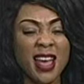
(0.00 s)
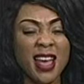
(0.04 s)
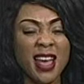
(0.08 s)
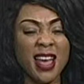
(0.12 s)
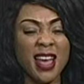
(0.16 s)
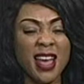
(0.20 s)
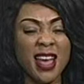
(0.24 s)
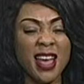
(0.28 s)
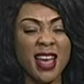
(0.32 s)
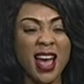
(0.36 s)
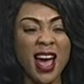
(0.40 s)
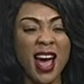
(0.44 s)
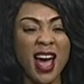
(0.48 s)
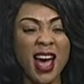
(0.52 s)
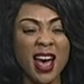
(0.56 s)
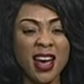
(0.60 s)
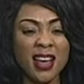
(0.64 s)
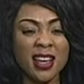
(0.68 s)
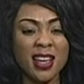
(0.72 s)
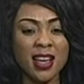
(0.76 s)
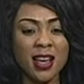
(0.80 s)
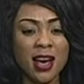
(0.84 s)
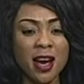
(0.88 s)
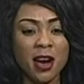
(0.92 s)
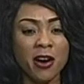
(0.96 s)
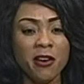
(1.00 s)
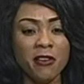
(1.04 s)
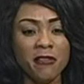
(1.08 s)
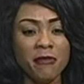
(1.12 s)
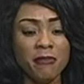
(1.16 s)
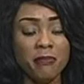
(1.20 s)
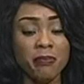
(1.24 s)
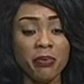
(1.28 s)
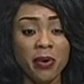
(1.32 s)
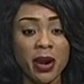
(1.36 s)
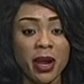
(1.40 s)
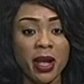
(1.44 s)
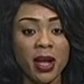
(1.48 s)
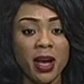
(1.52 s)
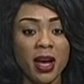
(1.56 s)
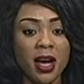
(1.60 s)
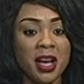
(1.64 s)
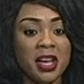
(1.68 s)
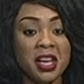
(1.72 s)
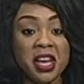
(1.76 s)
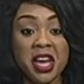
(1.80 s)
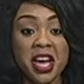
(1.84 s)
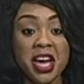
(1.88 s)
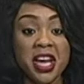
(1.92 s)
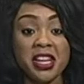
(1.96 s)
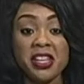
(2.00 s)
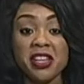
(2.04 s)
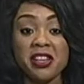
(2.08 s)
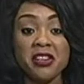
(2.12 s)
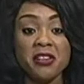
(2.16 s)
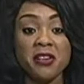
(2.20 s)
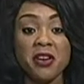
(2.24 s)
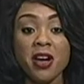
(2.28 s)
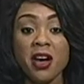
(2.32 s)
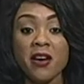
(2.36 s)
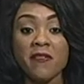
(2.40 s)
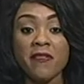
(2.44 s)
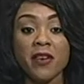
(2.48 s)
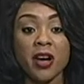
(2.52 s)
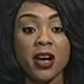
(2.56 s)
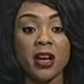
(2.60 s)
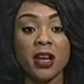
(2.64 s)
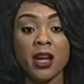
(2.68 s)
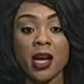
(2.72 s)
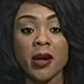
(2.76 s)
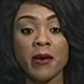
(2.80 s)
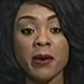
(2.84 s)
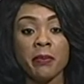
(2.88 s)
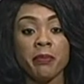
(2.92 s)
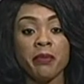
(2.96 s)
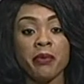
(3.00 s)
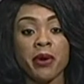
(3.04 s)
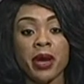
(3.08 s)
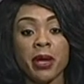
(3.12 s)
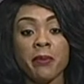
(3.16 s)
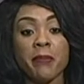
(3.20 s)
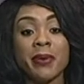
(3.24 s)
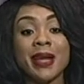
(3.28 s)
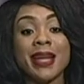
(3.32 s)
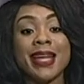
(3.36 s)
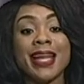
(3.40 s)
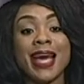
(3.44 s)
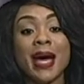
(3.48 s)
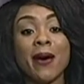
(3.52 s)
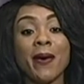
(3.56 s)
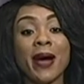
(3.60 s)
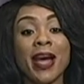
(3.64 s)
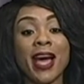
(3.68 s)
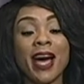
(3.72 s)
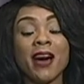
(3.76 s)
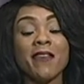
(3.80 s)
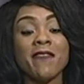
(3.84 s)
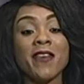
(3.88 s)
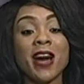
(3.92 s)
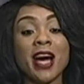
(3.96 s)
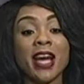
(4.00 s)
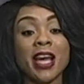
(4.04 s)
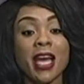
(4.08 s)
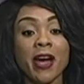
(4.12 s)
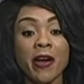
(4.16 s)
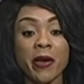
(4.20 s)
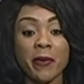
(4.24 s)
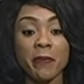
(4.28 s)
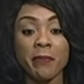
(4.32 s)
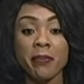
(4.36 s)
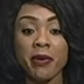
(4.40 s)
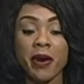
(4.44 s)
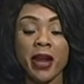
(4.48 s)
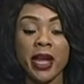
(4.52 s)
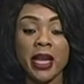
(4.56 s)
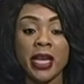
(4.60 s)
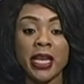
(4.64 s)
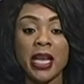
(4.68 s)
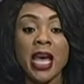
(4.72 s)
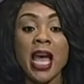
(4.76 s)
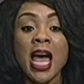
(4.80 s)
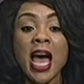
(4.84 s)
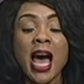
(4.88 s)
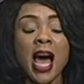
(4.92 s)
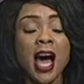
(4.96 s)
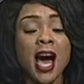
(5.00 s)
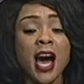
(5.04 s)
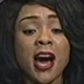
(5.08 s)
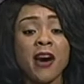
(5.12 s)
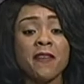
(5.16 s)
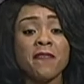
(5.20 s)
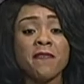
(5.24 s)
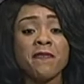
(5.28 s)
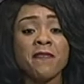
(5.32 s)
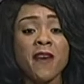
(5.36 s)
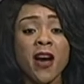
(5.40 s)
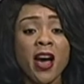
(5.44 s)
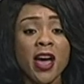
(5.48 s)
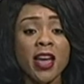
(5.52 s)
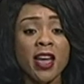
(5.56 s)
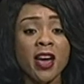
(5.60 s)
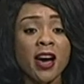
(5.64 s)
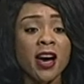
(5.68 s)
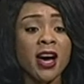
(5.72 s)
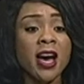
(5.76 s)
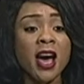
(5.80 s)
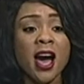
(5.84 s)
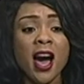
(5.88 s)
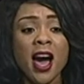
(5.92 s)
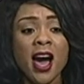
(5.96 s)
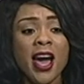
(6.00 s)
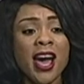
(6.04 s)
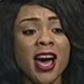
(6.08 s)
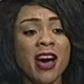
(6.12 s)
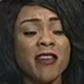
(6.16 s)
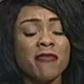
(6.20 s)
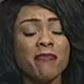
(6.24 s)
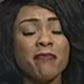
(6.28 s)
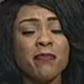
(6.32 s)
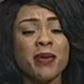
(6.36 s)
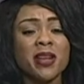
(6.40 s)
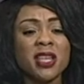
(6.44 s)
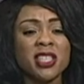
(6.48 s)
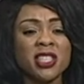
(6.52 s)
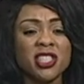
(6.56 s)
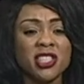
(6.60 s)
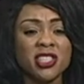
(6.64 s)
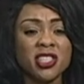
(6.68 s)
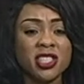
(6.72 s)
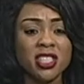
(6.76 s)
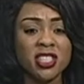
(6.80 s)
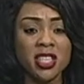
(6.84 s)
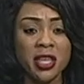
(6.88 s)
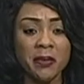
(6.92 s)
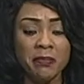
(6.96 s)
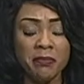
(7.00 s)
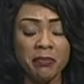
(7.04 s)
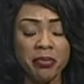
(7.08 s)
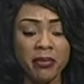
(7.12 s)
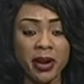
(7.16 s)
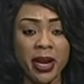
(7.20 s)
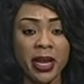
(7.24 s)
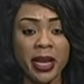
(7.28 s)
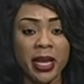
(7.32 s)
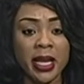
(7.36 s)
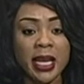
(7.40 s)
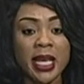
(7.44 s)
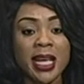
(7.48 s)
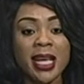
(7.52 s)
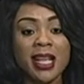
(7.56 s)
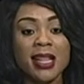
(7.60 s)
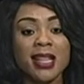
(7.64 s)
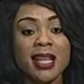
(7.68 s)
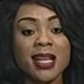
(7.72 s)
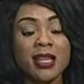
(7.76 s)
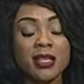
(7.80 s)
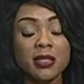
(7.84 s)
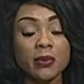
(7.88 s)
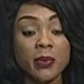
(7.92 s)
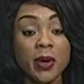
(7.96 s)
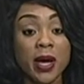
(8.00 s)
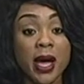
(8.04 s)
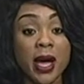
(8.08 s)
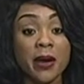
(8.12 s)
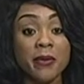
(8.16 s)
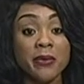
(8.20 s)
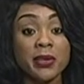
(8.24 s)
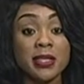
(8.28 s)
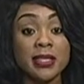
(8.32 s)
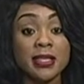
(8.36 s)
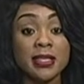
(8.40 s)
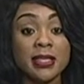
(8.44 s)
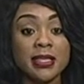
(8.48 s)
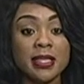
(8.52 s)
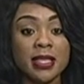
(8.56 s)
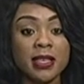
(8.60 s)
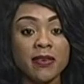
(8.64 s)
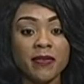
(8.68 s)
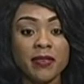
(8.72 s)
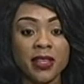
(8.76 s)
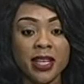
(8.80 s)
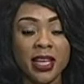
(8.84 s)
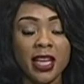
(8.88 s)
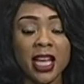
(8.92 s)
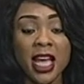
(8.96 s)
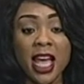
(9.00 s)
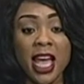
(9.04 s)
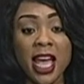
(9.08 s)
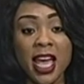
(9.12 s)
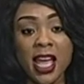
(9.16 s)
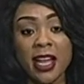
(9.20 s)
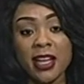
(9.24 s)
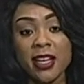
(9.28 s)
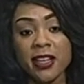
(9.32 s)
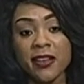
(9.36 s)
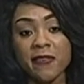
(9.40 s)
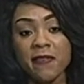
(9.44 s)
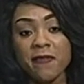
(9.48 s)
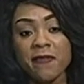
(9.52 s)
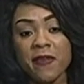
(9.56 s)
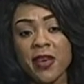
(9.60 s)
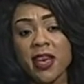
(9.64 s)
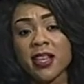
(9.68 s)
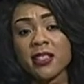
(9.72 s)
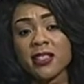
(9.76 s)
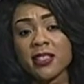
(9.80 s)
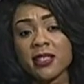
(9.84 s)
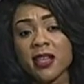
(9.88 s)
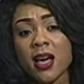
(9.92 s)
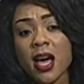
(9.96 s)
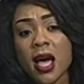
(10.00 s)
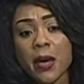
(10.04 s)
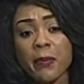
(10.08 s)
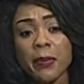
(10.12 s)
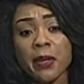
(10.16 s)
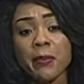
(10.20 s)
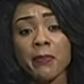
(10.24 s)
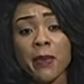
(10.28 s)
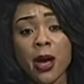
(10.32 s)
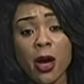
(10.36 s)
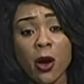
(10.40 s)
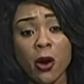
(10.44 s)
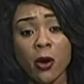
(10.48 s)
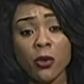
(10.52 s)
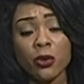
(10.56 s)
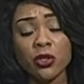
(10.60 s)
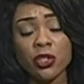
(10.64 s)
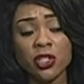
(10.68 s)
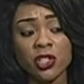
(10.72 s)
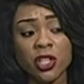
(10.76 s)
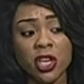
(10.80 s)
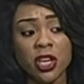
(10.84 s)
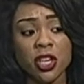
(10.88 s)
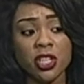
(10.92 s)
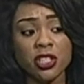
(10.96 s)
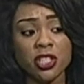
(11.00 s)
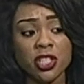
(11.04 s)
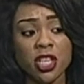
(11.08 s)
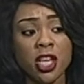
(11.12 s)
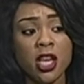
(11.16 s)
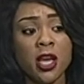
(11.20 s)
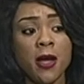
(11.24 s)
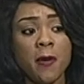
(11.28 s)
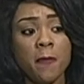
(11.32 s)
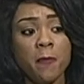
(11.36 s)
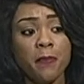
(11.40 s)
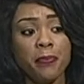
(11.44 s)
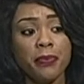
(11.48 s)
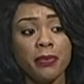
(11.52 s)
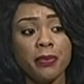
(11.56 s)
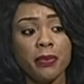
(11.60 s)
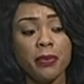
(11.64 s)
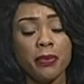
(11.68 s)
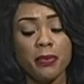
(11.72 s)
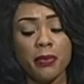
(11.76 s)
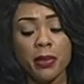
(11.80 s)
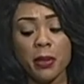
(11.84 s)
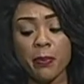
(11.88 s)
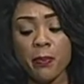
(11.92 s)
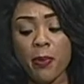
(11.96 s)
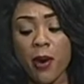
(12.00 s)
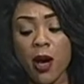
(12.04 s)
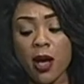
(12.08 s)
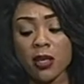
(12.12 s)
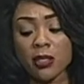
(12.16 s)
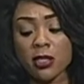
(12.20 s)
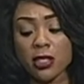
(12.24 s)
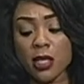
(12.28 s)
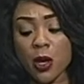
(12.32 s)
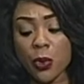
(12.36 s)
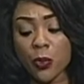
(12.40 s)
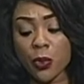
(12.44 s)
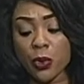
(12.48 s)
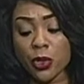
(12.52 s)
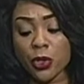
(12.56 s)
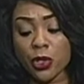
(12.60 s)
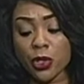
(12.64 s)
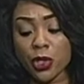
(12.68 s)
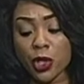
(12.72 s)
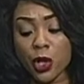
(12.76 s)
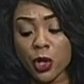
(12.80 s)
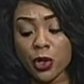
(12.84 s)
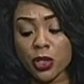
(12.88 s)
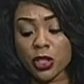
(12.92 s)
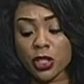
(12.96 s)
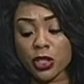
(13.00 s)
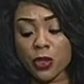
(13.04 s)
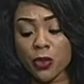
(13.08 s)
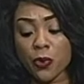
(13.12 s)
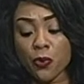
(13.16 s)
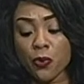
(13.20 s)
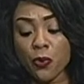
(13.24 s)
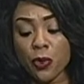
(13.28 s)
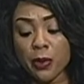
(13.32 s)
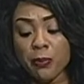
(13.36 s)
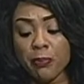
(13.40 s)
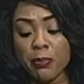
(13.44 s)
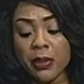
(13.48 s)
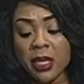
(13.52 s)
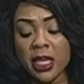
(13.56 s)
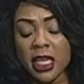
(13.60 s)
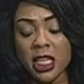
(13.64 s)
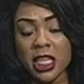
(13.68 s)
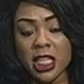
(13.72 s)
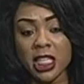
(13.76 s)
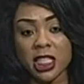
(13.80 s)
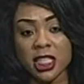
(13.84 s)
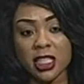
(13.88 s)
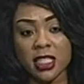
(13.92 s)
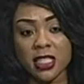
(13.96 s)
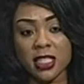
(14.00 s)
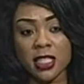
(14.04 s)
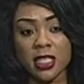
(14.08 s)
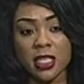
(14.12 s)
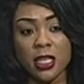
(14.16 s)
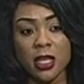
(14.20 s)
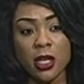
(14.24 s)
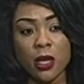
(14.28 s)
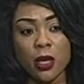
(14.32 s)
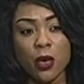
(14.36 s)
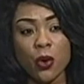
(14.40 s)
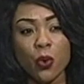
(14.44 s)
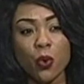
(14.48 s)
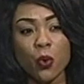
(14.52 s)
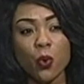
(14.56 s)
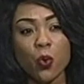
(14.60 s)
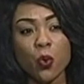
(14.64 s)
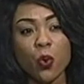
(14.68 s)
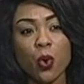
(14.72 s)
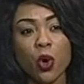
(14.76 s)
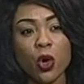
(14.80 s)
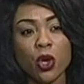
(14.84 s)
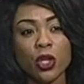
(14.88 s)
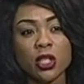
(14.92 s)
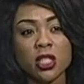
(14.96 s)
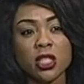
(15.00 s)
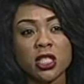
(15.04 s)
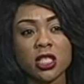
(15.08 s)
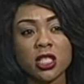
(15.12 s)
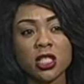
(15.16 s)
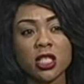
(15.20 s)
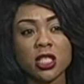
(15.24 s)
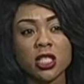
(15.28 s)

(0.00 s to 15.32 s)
the anger of prayer. I did not have anger in praying, but now I have anger in praying. I have fire. I have passion in praying. That is where I received it. And the first time in my old church, the pastor would not repeat what,